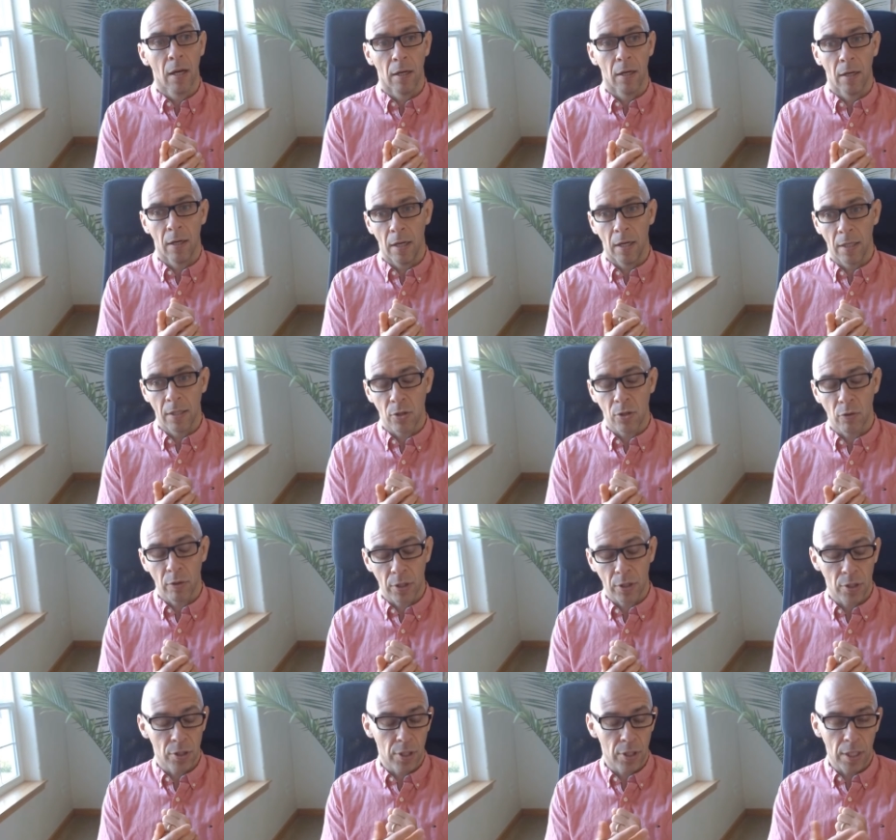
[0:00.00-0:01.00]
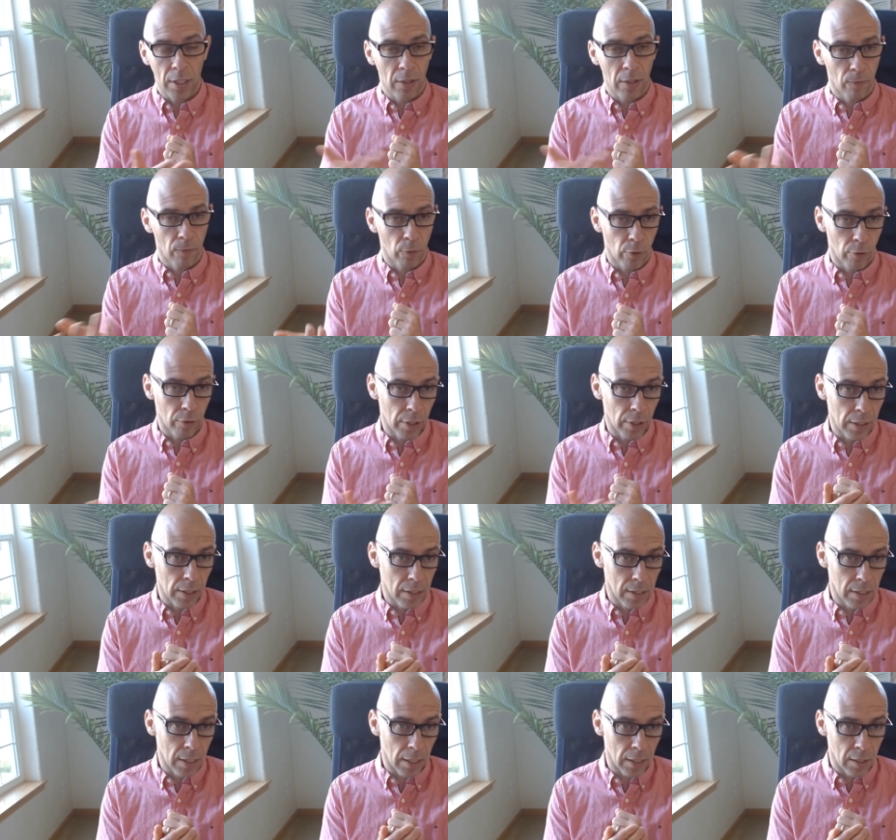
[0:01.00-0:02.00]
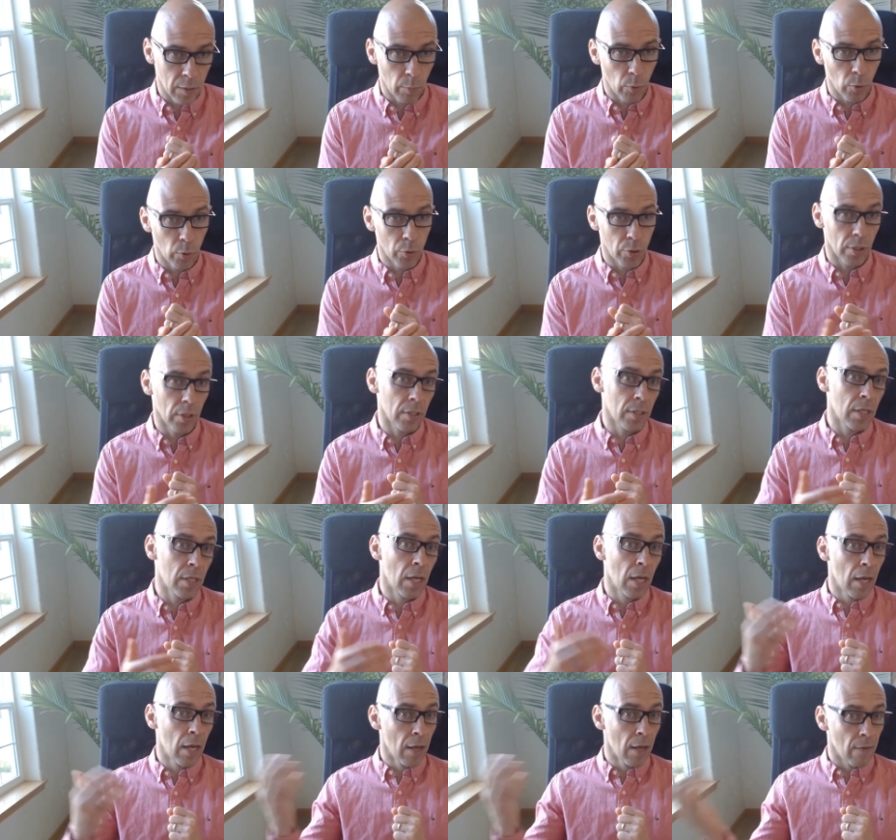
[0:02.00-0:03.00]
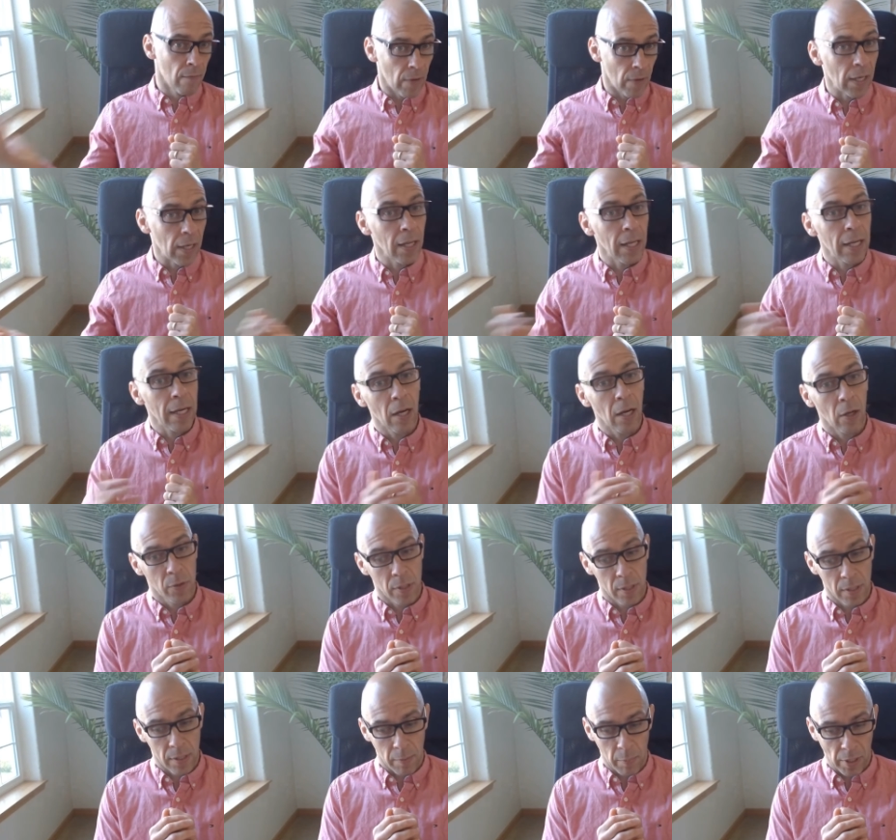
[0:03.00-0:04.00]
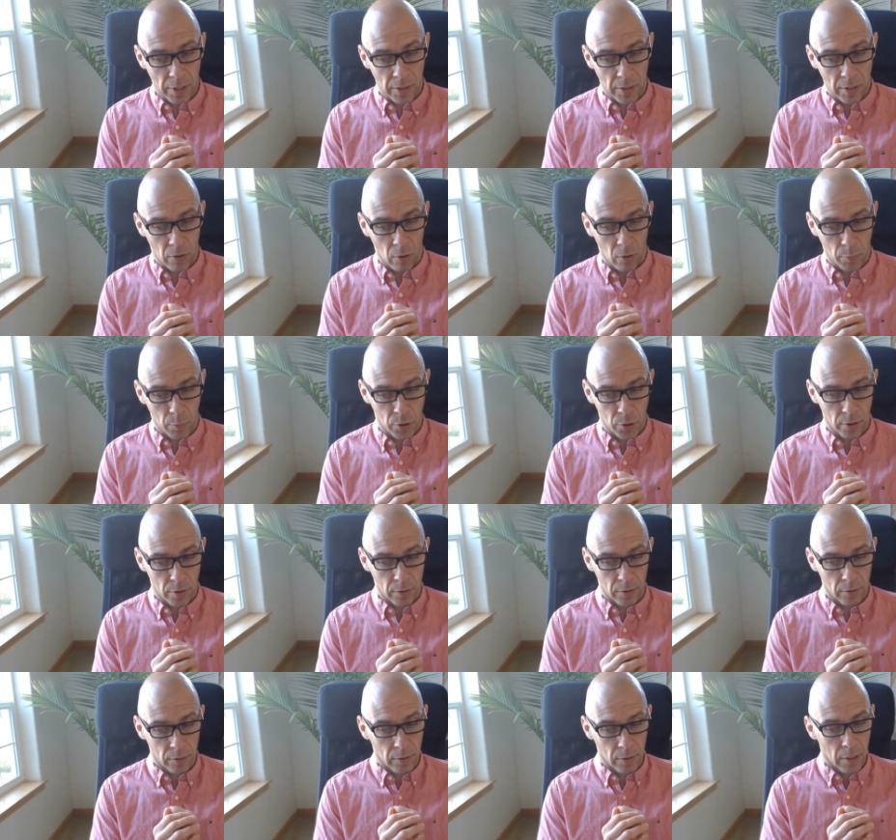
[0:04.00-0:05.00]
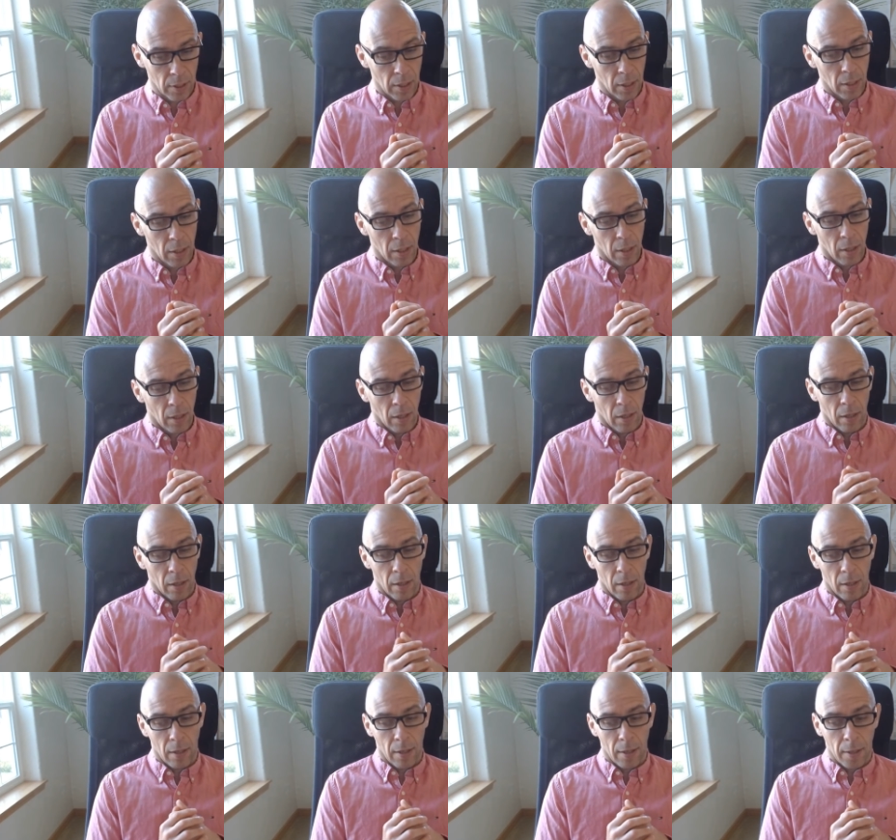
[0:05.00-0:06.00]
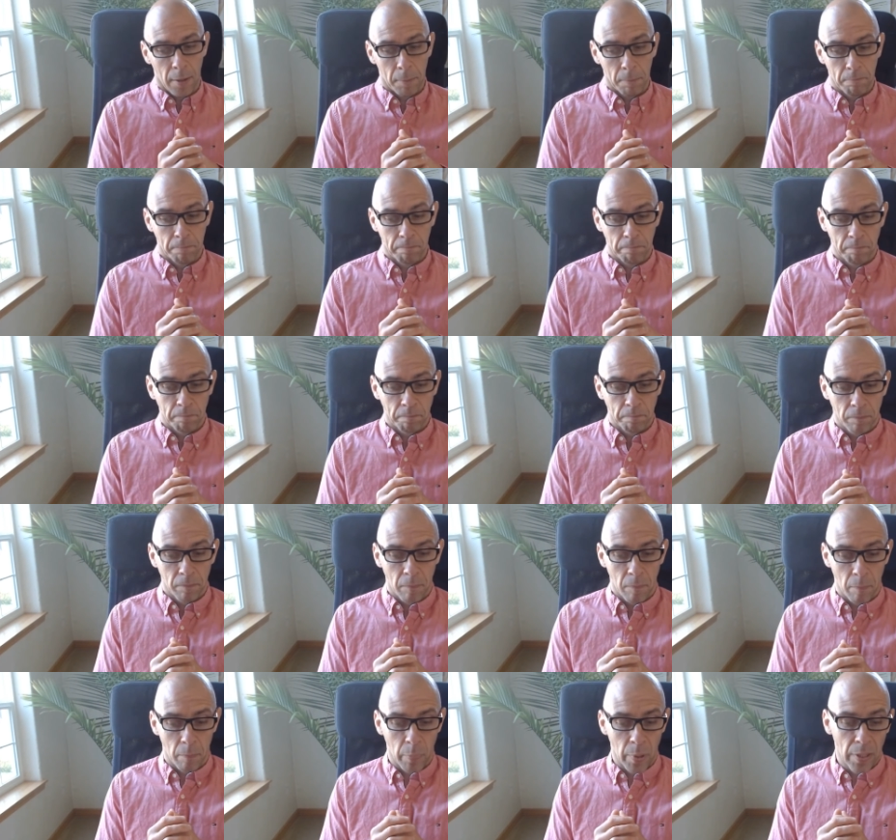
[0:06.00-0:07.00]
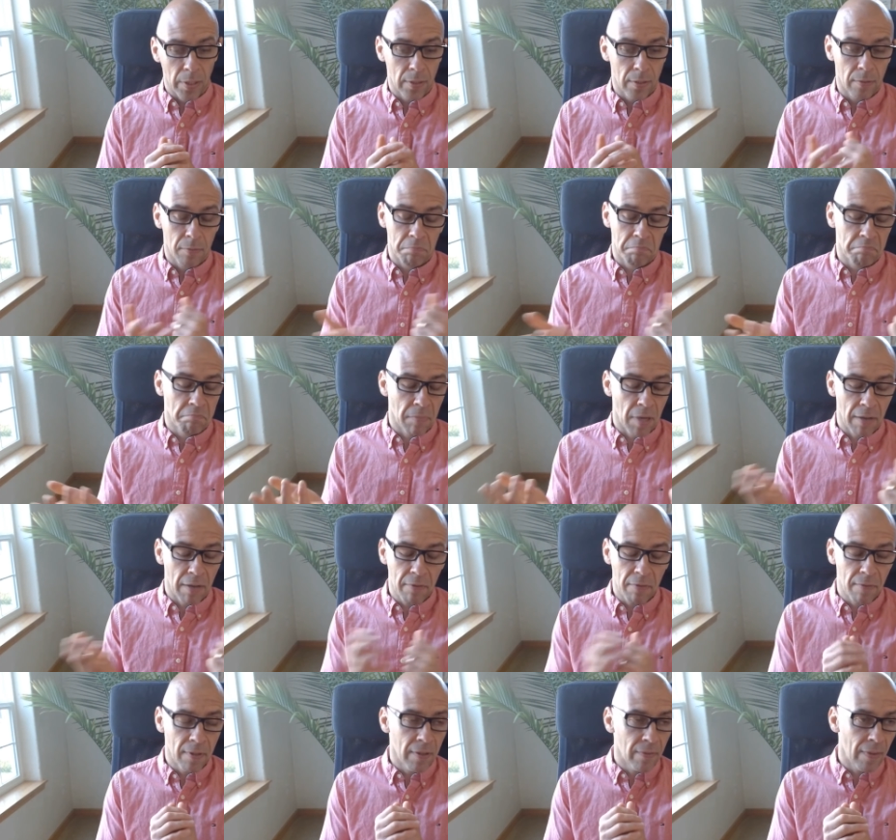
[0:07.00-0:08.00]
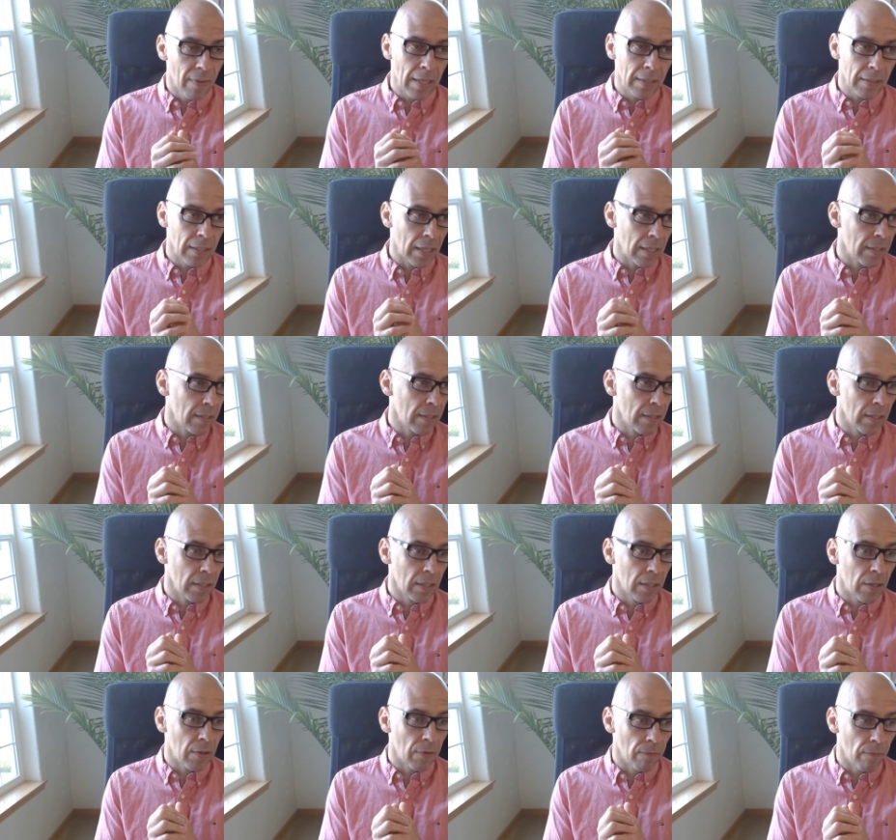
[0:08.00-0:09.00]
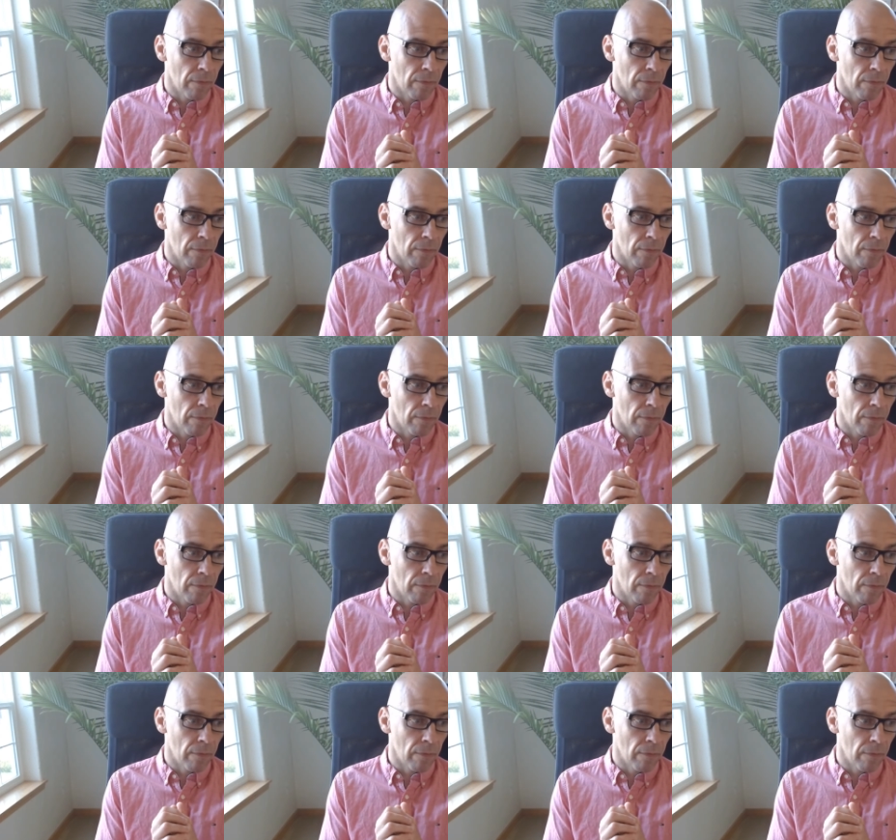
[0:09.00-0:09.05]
unstructured data for your data science projects, then Lakehouse is a better option. But other than that, I think,